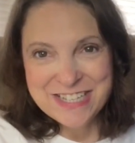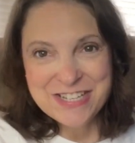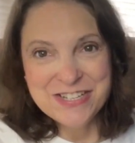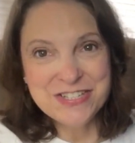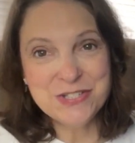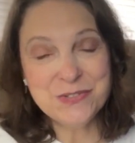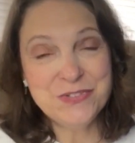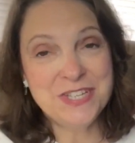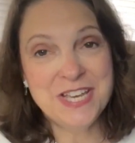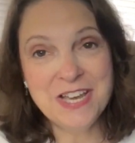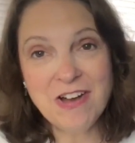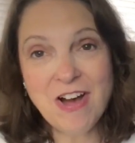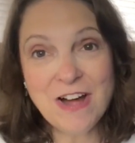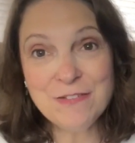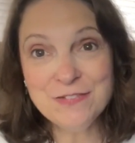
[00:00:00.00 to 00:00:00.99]
So if you get
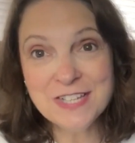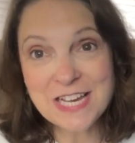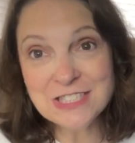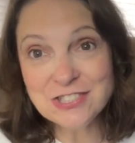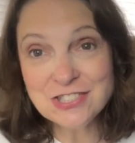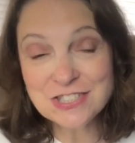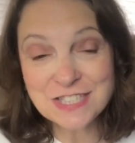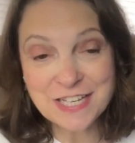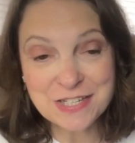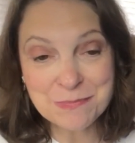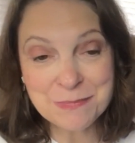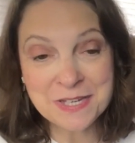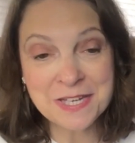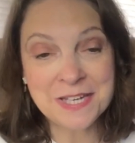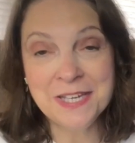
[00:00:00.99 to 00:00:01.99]
hot flashes like
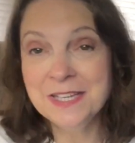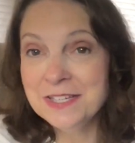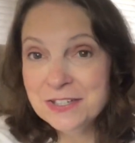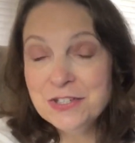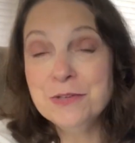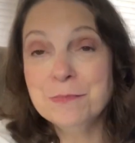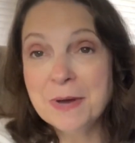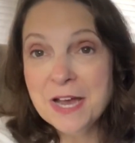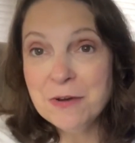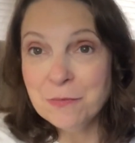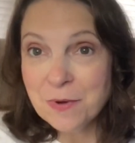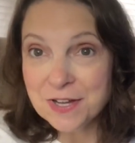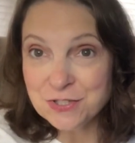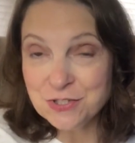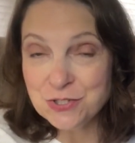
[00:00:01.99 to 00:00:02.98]
me, you might
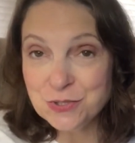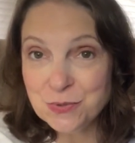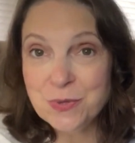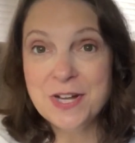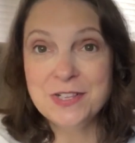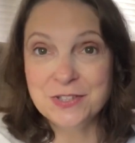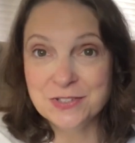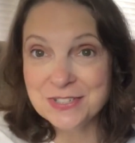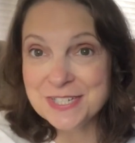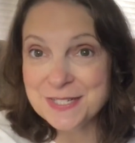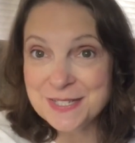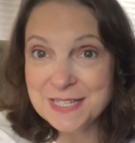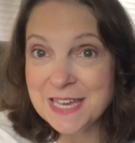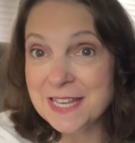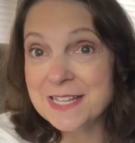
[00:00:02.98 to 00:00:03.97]
want to look
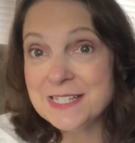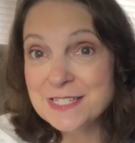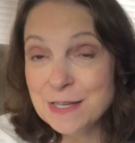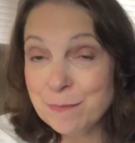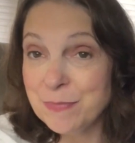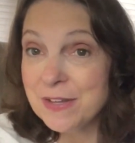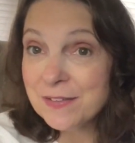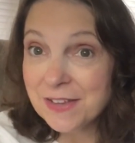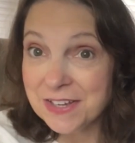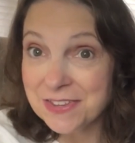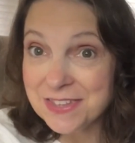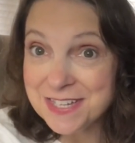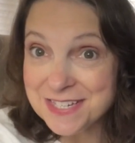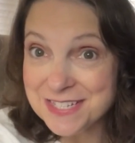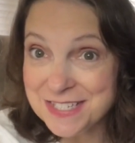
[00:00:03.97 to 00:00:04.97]
into getting something like
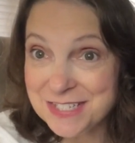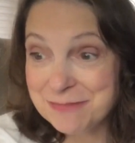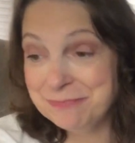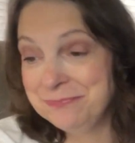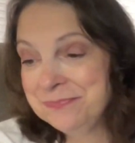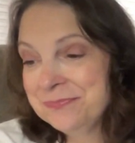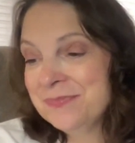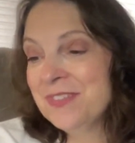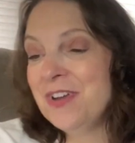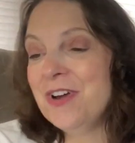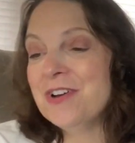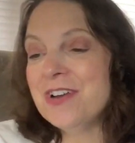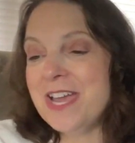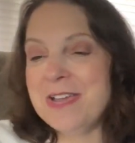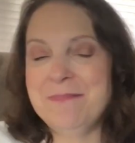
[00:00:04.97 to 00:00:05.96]
this.
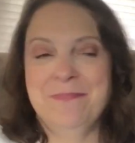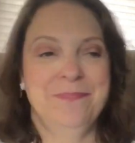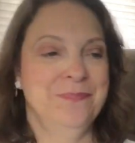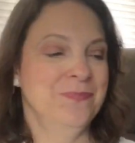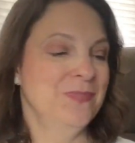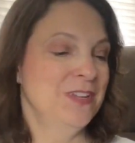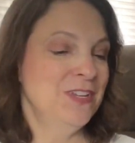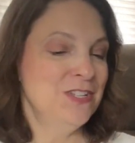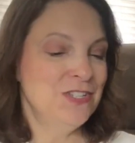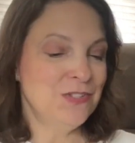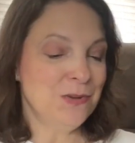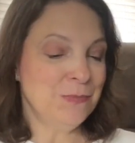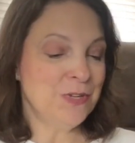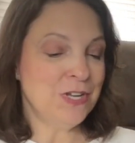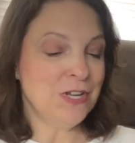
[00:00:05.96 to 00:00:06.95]
All right, so
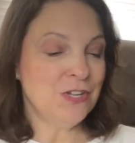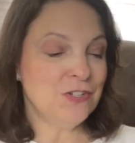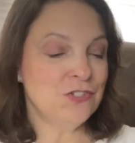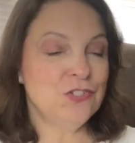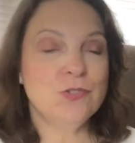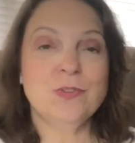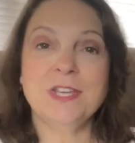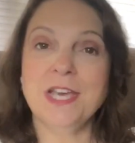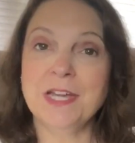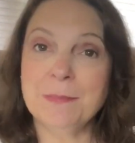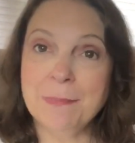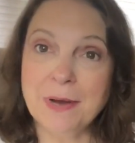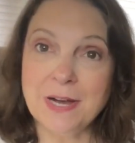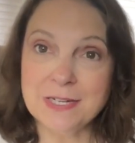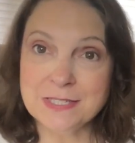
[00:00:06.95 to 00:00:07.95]
I'm gonna do the
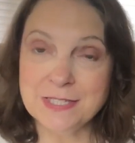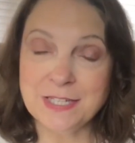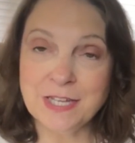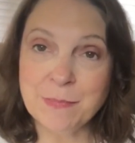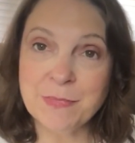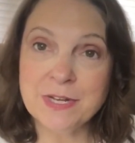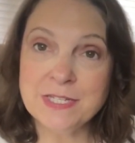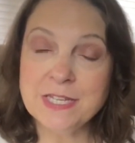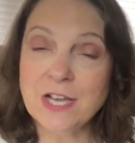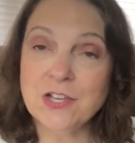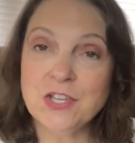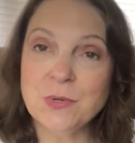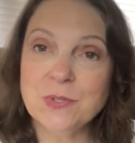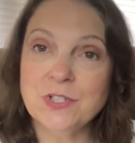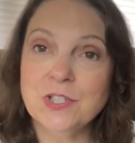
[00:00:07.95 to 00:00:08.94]
unboxing. I'm gonna tell
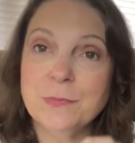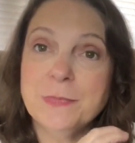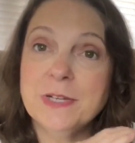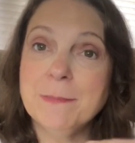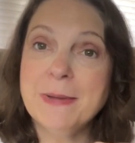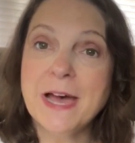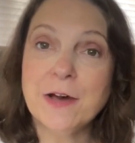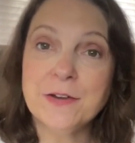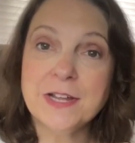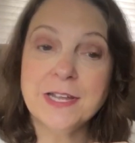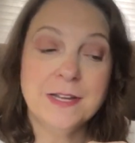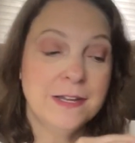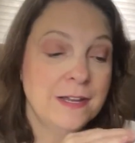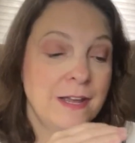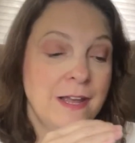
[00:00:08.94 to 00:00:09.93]
you a little bit about
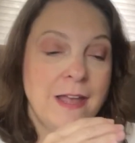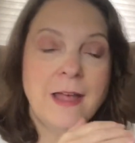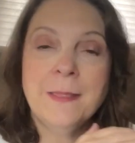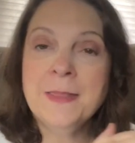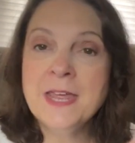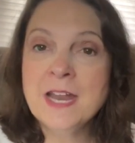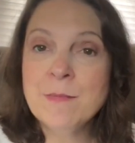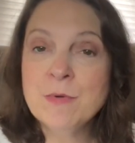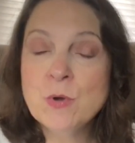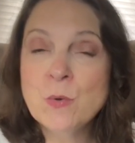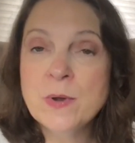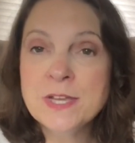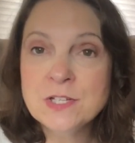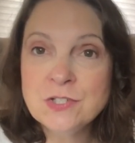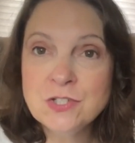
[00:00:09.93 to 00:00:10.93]
it, and then I'm
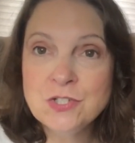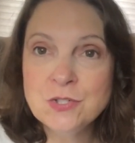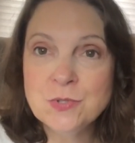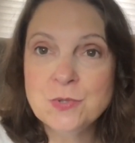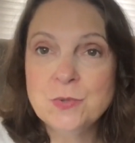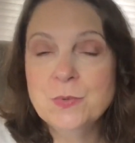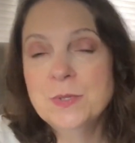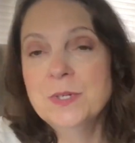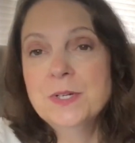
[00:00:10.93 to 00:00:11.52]
going to